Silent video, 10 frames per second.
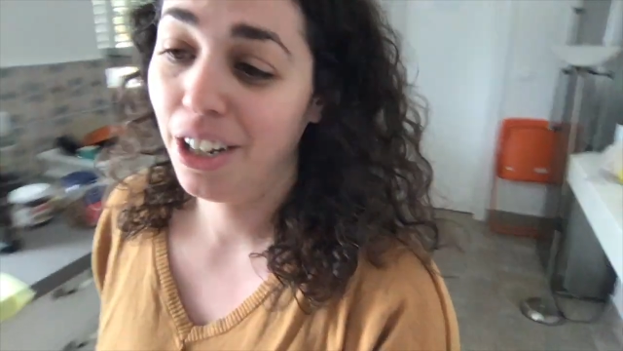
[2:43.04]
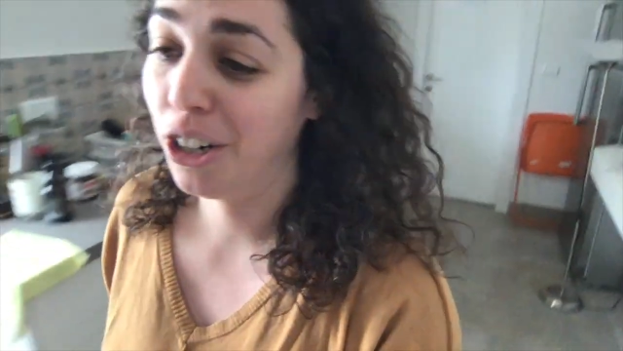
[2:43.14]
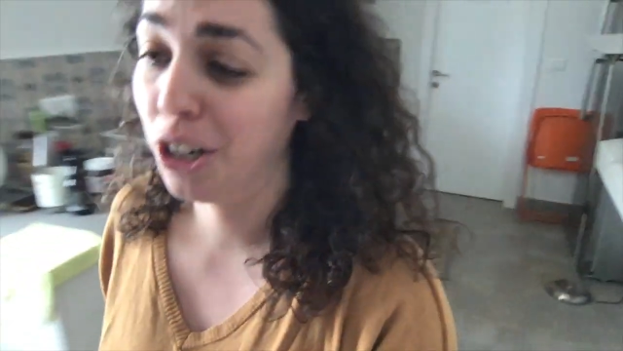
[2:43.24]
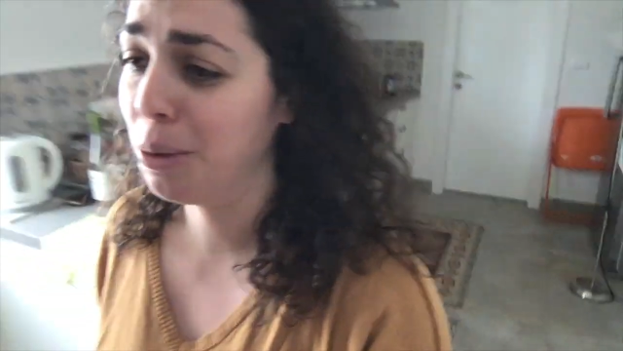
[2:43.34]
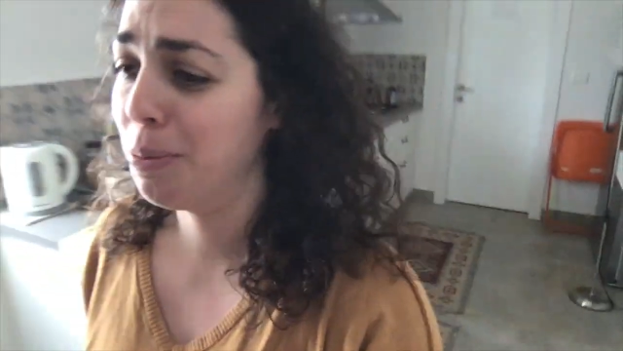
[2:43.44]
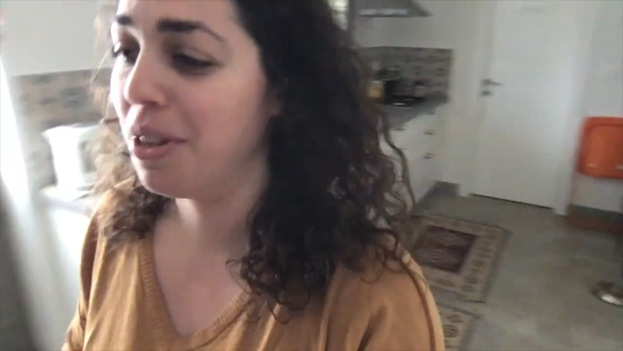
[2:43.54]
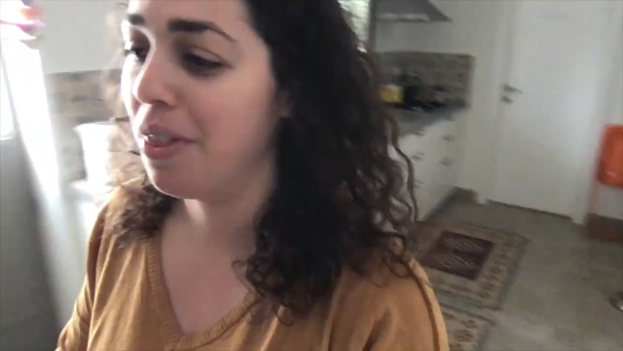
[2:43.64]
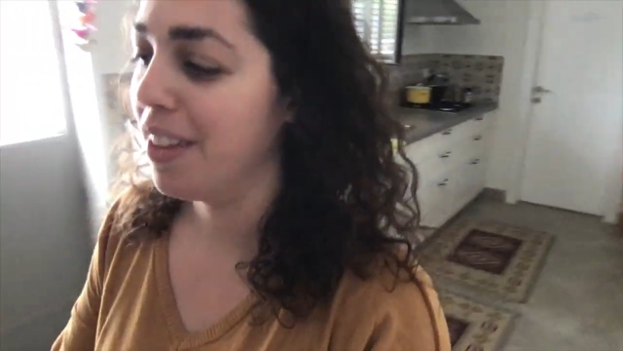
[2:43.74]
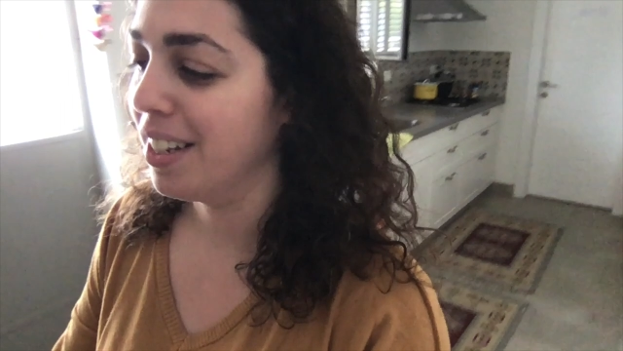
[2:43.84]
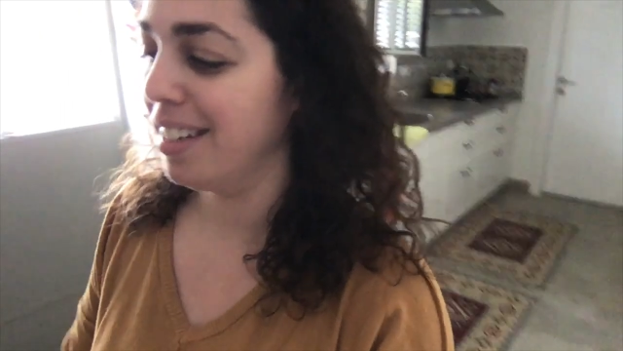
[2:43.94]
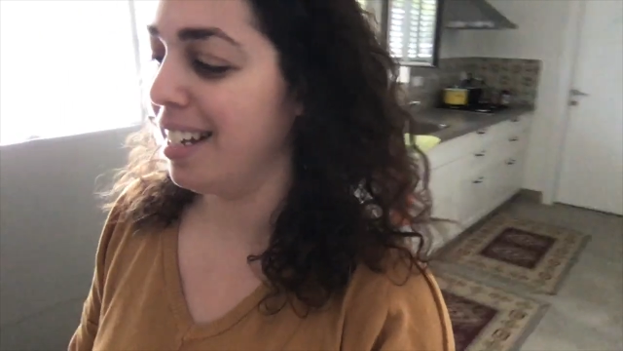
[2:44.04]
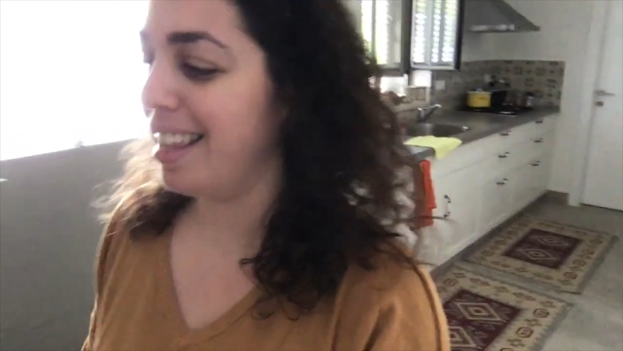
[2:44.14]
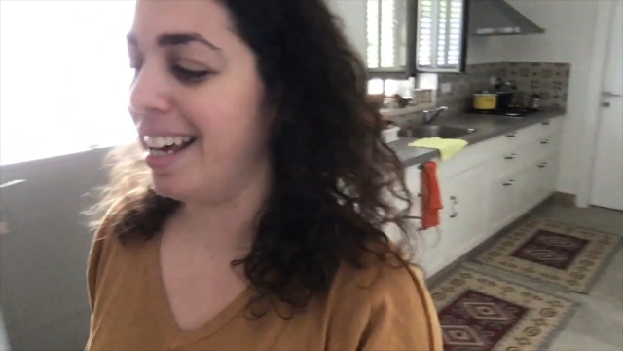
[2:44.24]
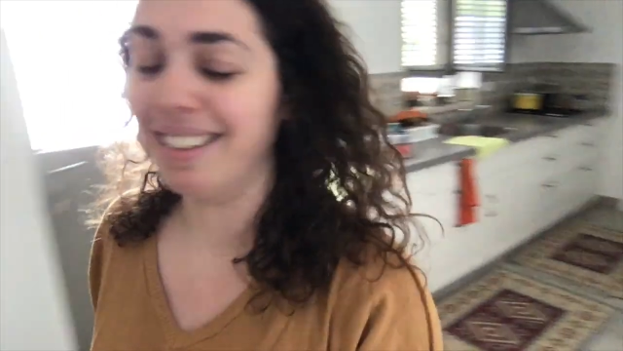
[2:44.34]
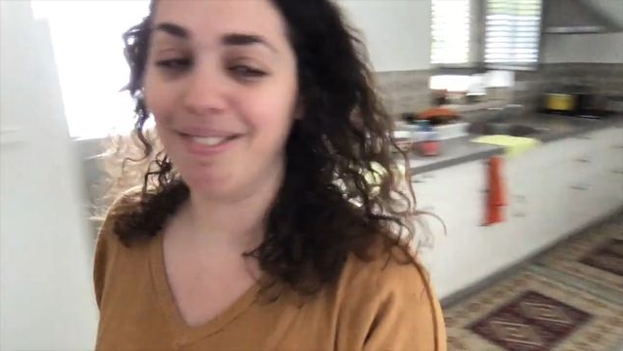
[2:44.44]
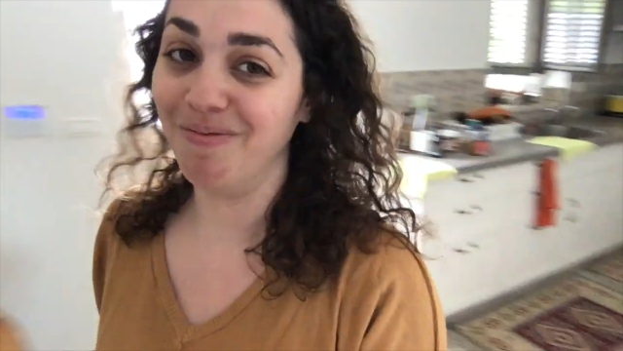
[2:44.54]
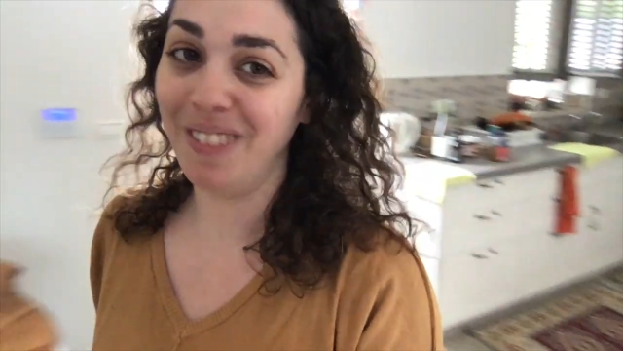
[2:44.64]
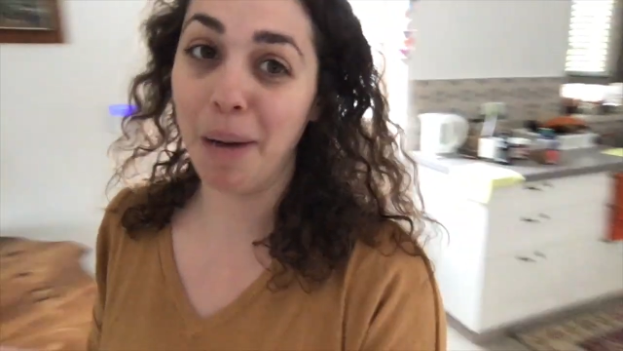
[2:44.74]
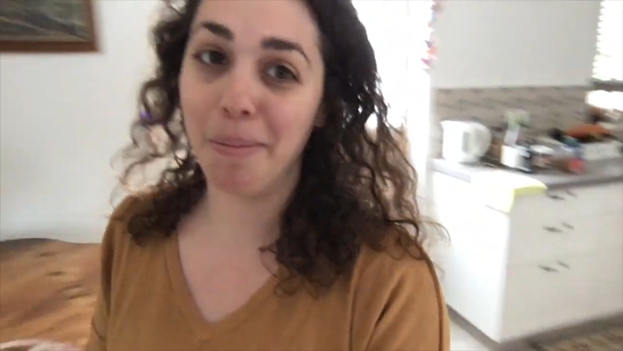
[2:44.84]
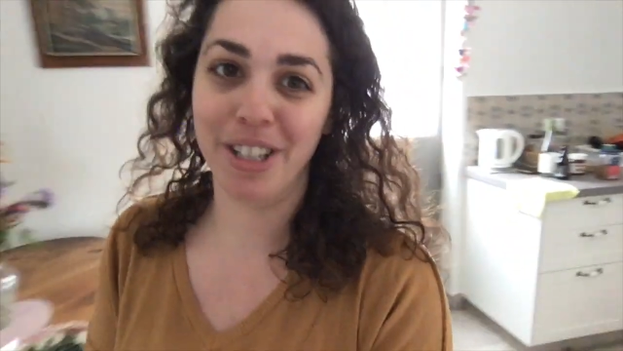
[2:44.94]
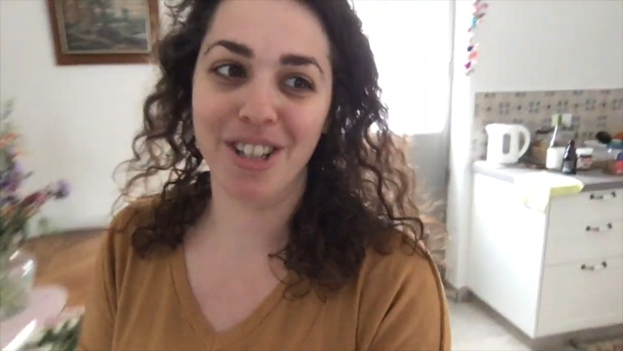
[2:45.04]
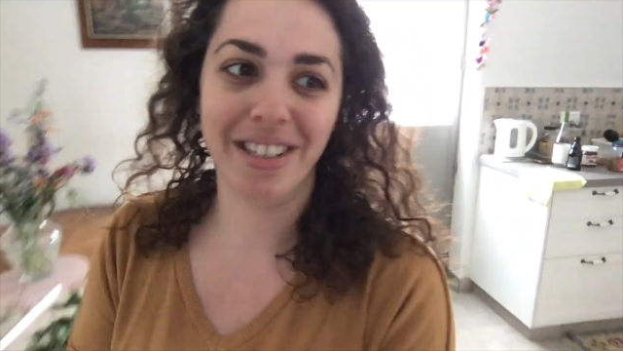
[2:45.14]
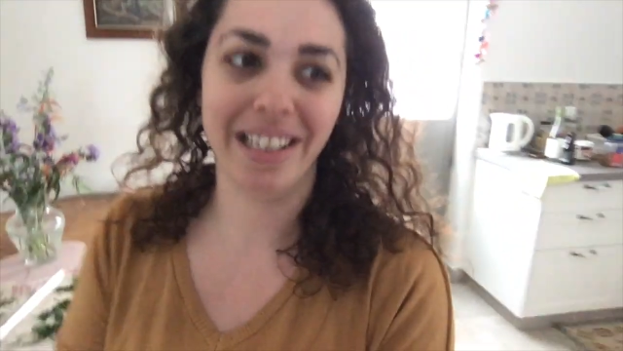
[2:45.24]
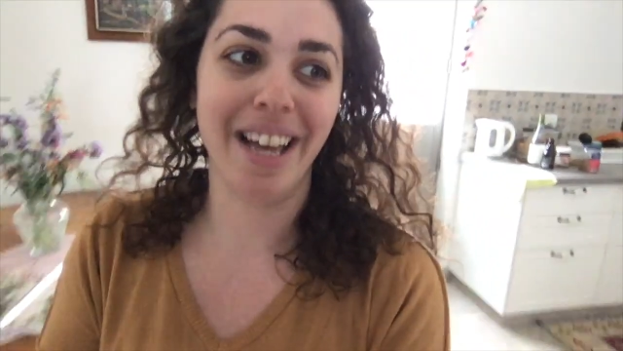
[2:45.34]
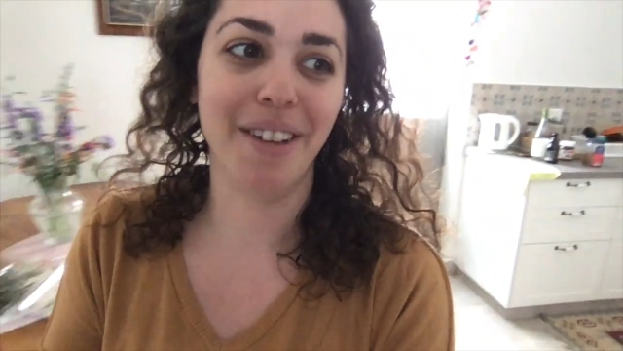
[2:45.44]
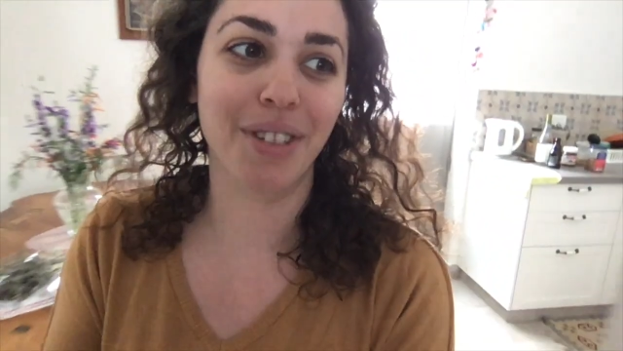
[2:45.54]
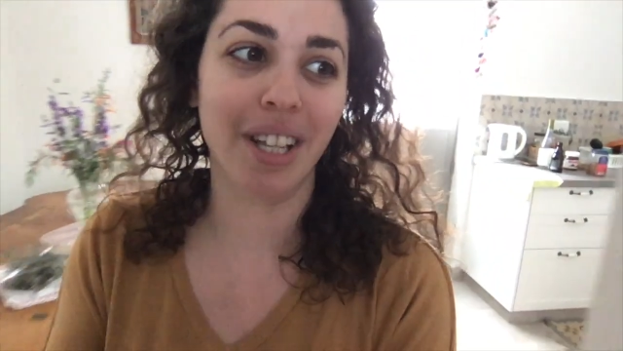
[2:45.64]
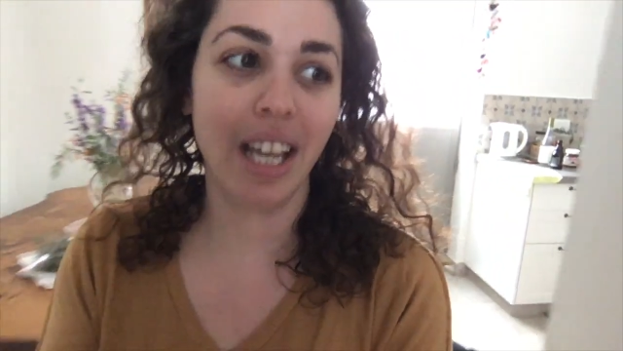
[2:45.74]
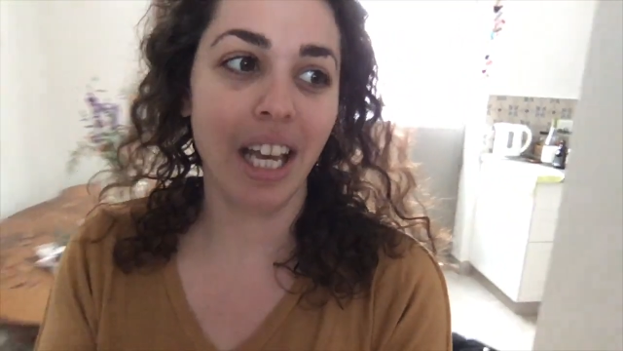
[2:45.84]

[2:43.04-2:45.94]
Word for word: herbs and things like that, not much is left.